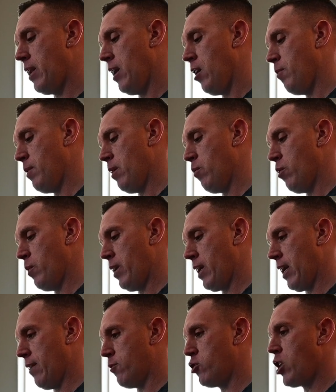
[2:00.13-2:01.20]
to help me, where we
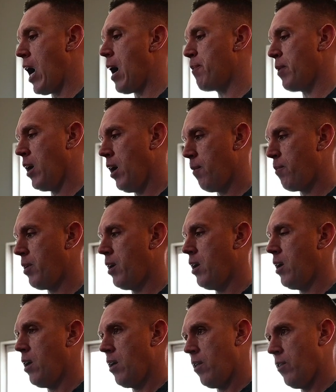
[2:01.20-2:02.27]
kind of chop up
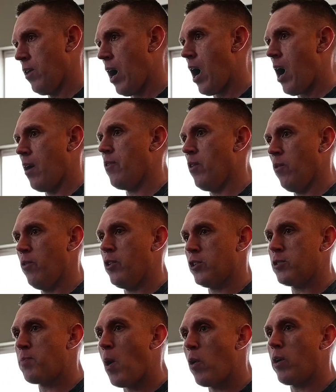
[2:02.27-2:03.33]
the
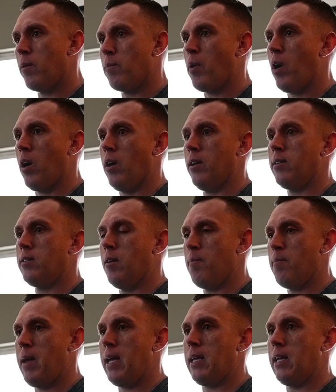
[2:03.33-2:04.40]
spoken part to
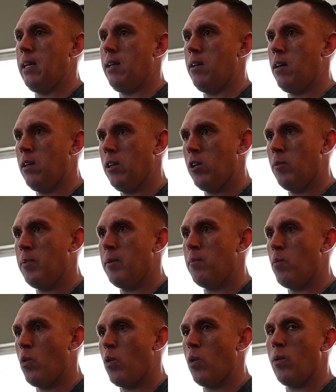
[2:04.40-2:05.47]
make it a little bit
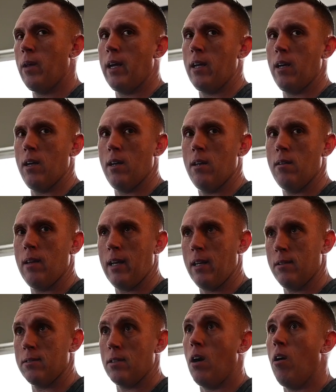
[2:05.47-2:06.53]
more like
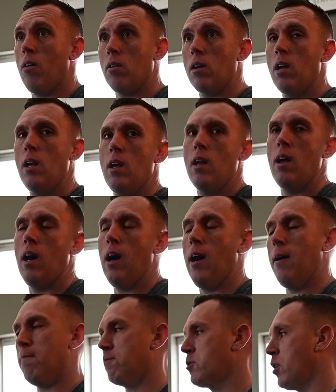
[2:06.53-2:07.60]
a song.
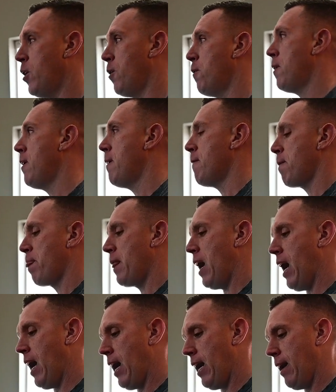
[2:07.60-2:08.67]
So
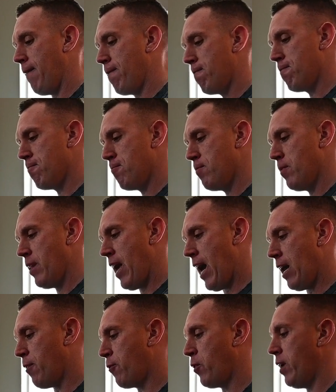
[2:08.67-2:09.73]
I
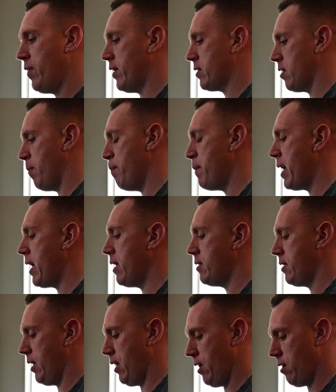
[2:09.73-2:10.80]
had a friend that's an
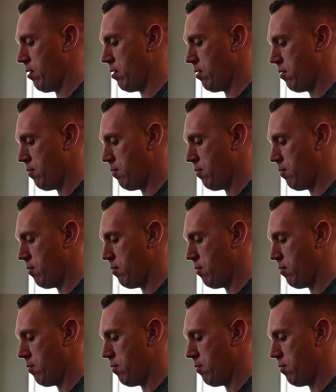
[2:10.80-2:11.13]
amazing